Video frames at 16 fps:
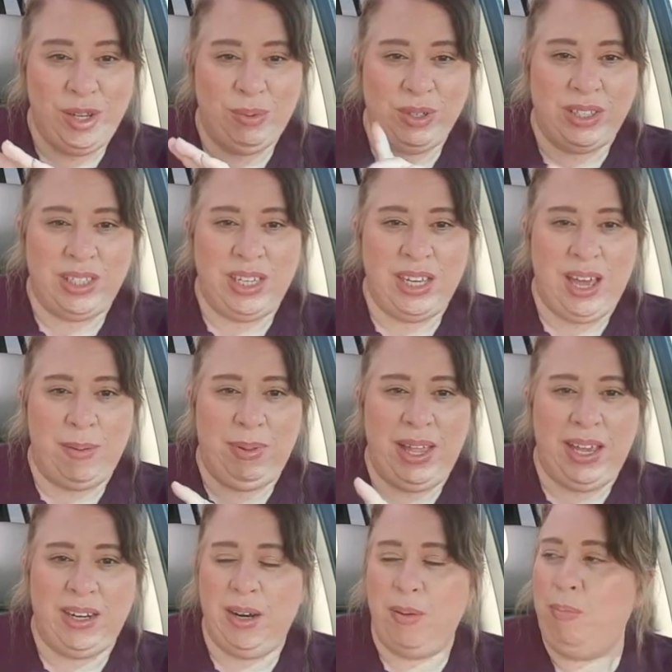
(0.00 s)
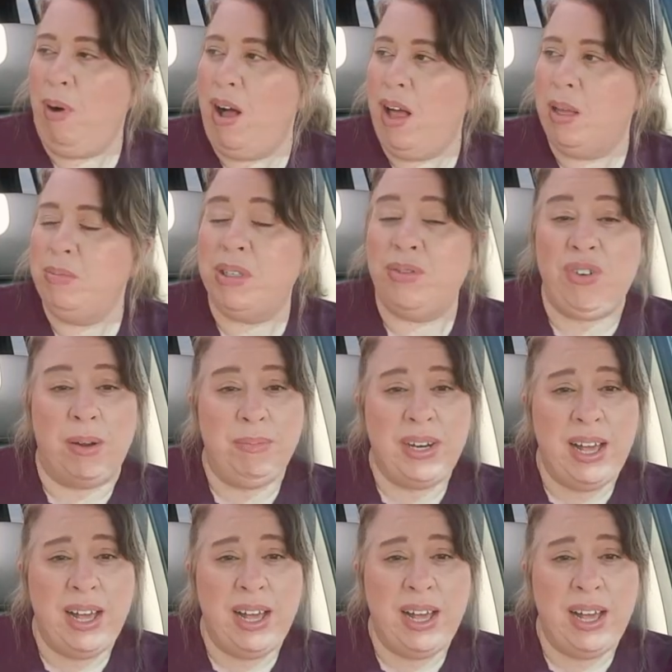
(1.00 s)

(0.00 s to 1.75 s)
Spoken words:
You will see I planted bulbs from